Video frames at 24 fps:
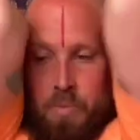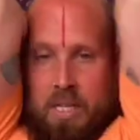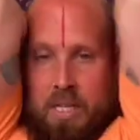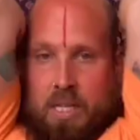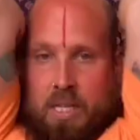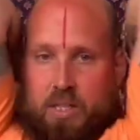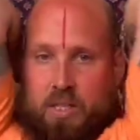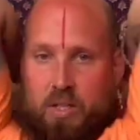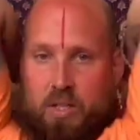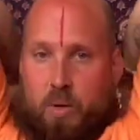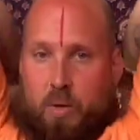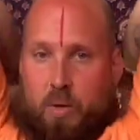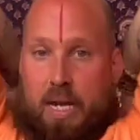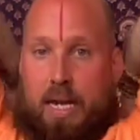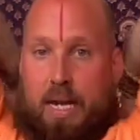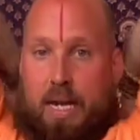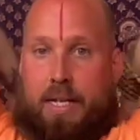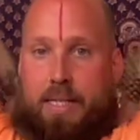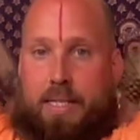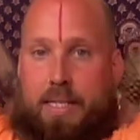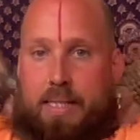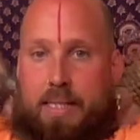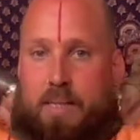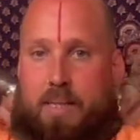So here,
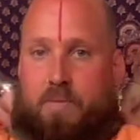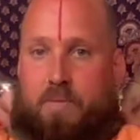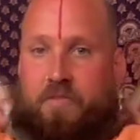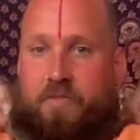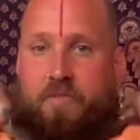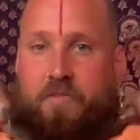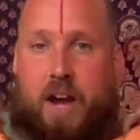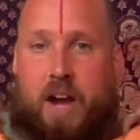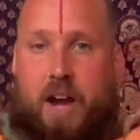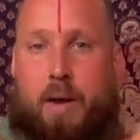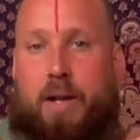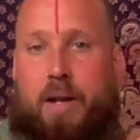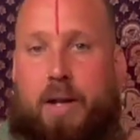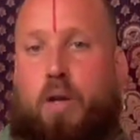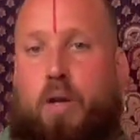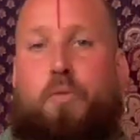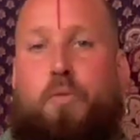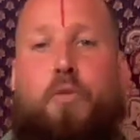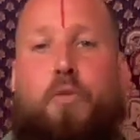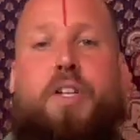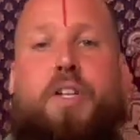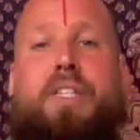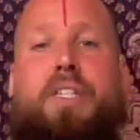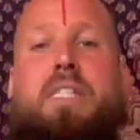this is very good
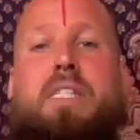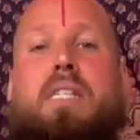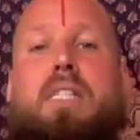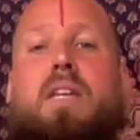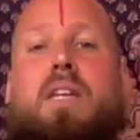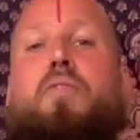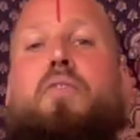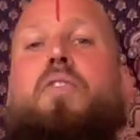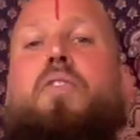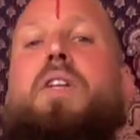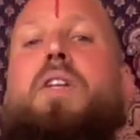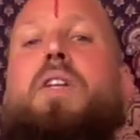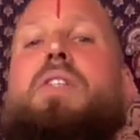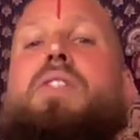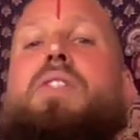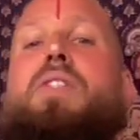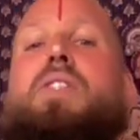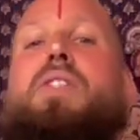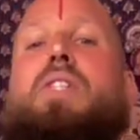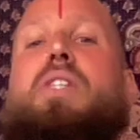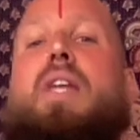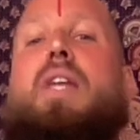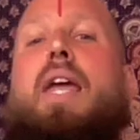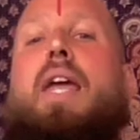for the
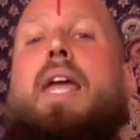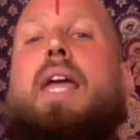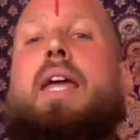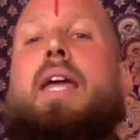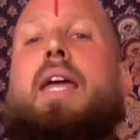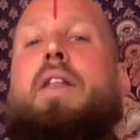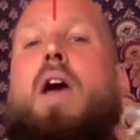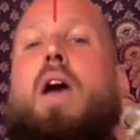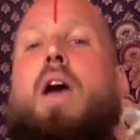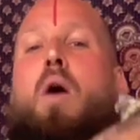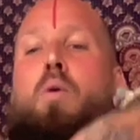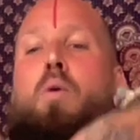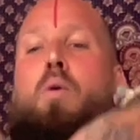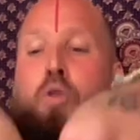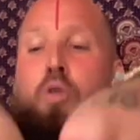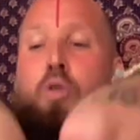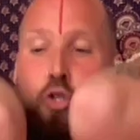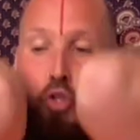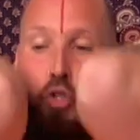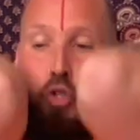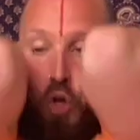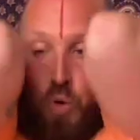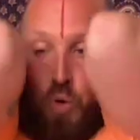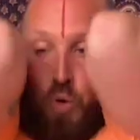stiffness in our
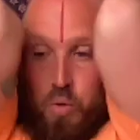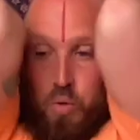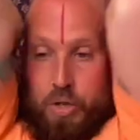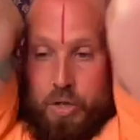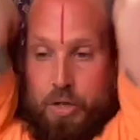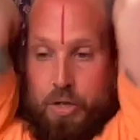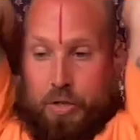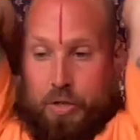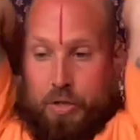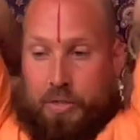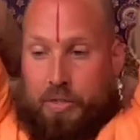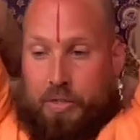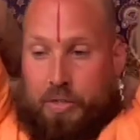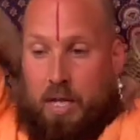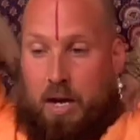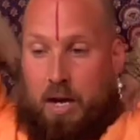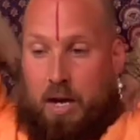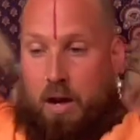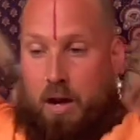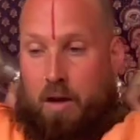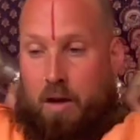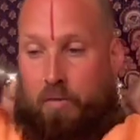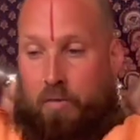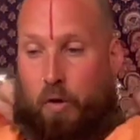shoulders.
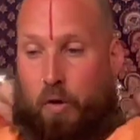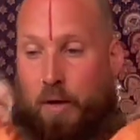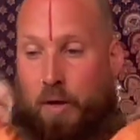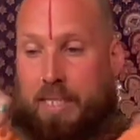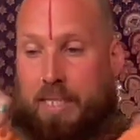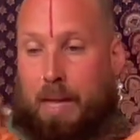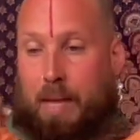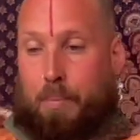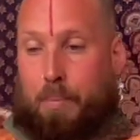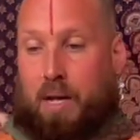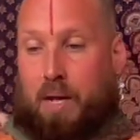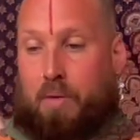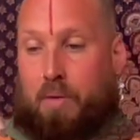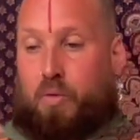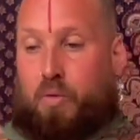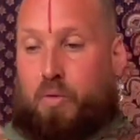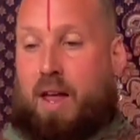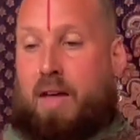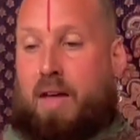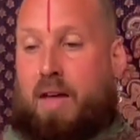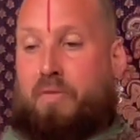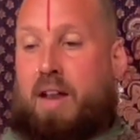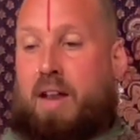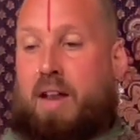For example, if we
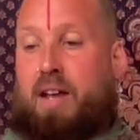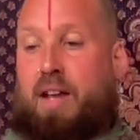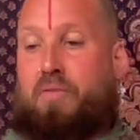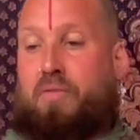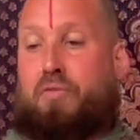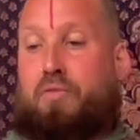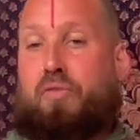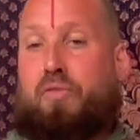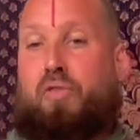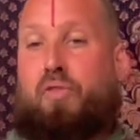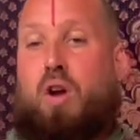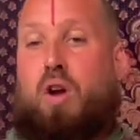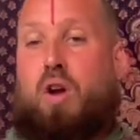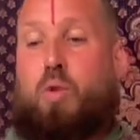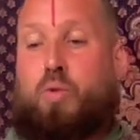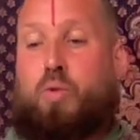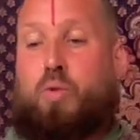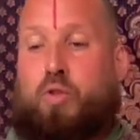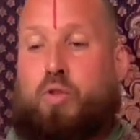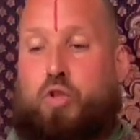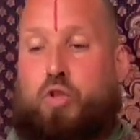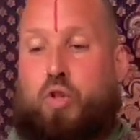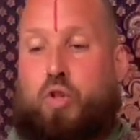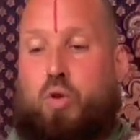have like a
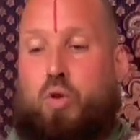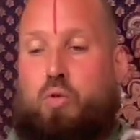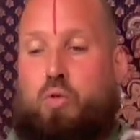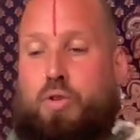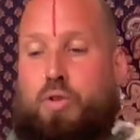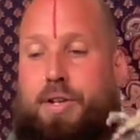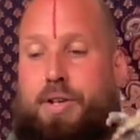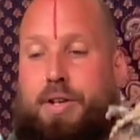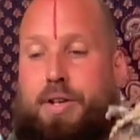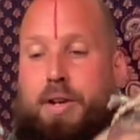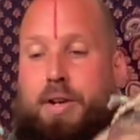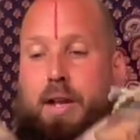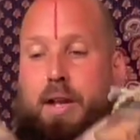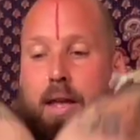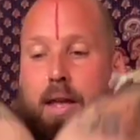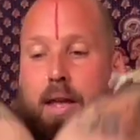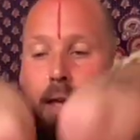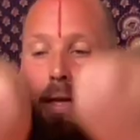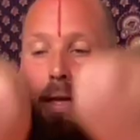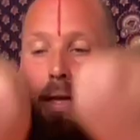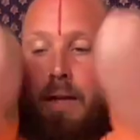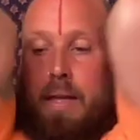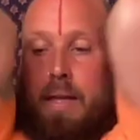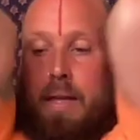frozen shoulder,
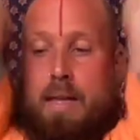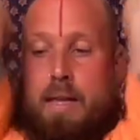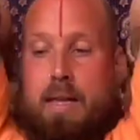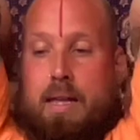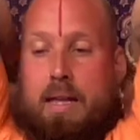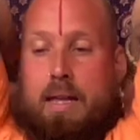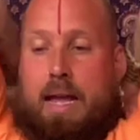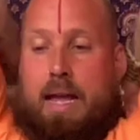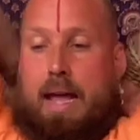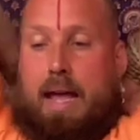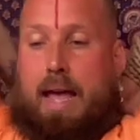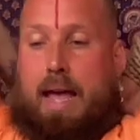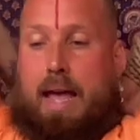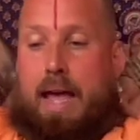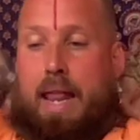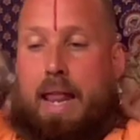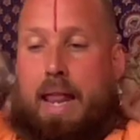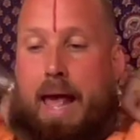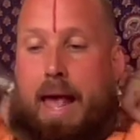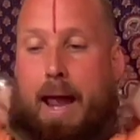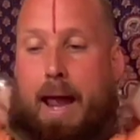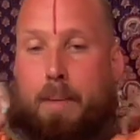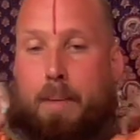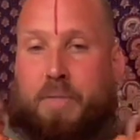it
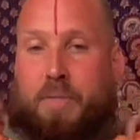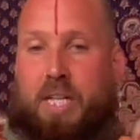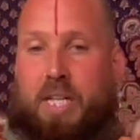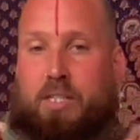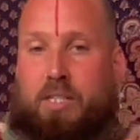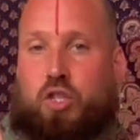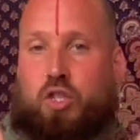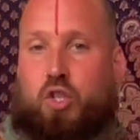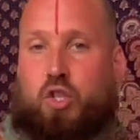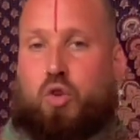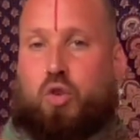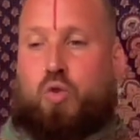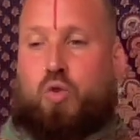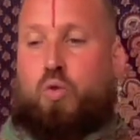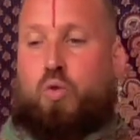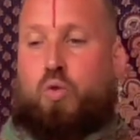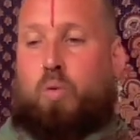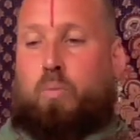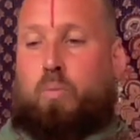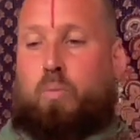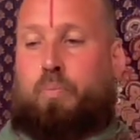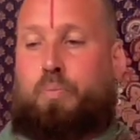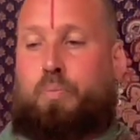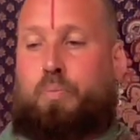helps us
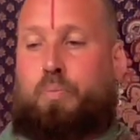to